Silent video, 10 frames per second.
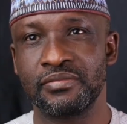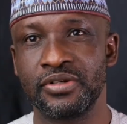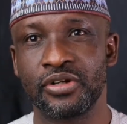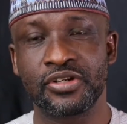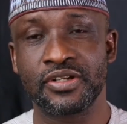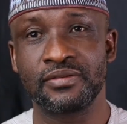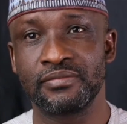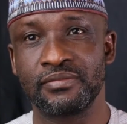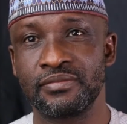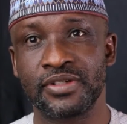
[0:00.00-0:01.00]
not
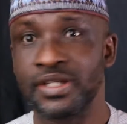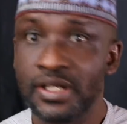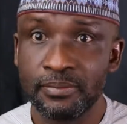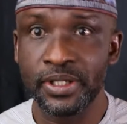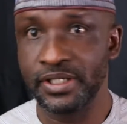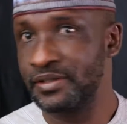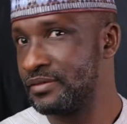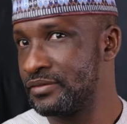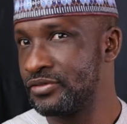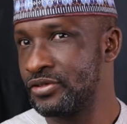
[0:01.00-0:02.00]
celebrating
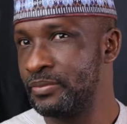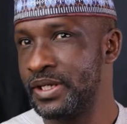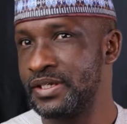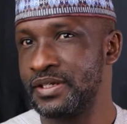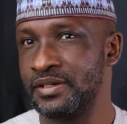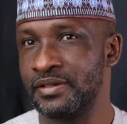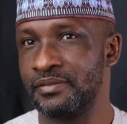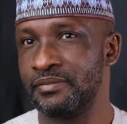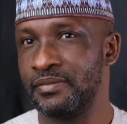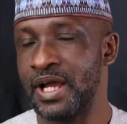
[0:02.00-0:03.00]
to some extent.
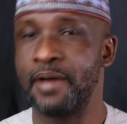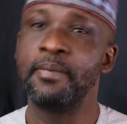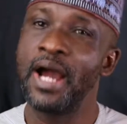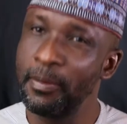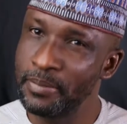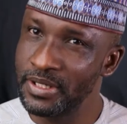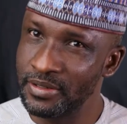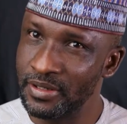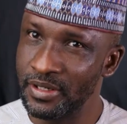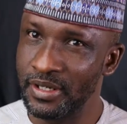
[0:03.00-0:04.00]
I'm happy
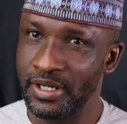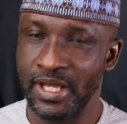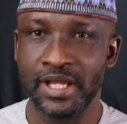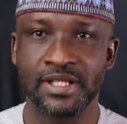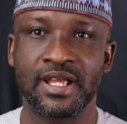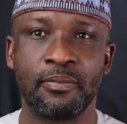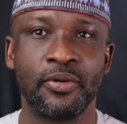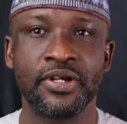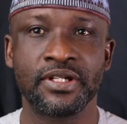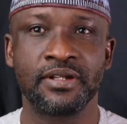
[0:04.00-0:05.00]
that he's
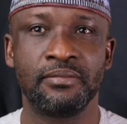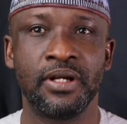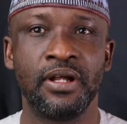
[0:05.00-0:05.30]
appointed.